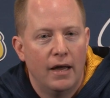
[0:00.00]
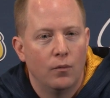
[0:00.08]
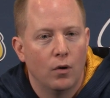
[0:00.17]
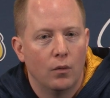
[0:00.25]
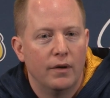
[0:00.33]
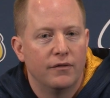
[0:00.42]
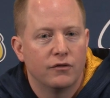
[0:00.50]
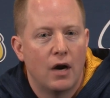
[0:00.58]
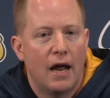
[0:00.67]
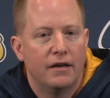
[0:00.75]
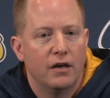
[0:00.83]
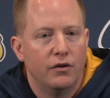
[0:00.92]
and what we've
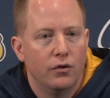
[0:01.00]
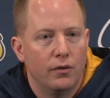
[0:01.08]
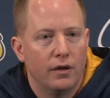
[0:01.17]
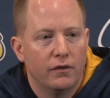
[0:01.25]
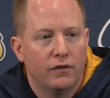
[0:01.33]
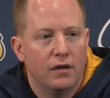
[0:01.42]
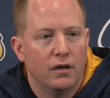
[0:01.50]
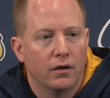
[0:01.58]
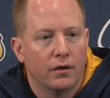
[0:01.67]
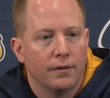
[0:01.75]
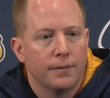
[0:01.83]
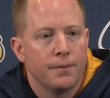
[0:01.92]
tried to do this
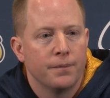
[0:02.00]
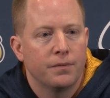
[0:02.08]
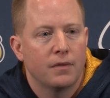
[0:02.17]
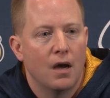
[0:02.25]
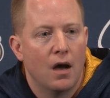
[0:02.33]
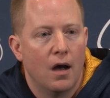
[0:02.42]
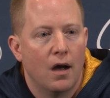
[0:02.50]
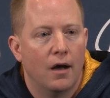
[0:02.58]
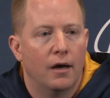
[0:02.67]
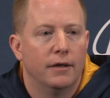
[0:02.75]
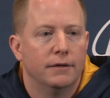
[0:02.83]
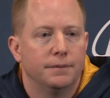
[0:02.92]
year
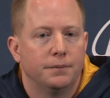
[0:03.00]
uh,